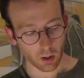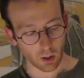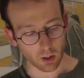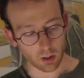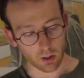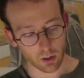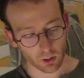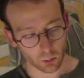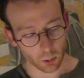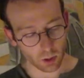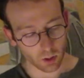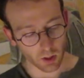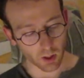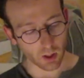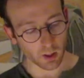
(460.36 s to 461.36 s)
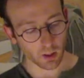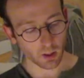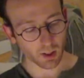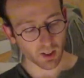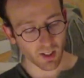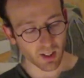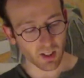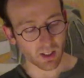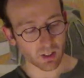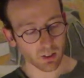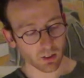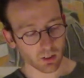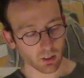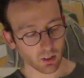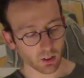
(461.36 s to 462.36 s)
And this word here,
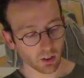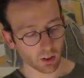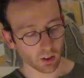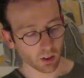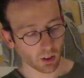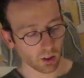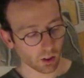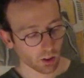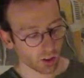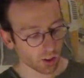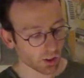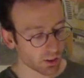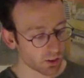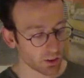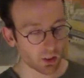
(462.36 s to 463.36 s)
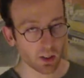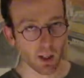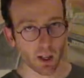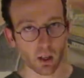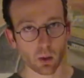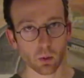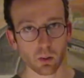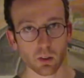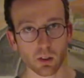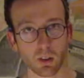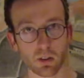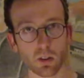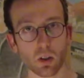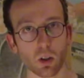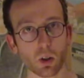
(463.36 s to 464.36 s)
it, is a noun,
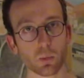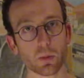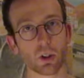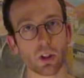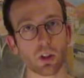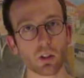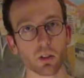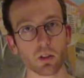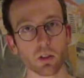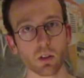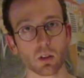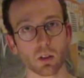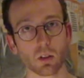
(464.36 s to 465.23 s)
is an object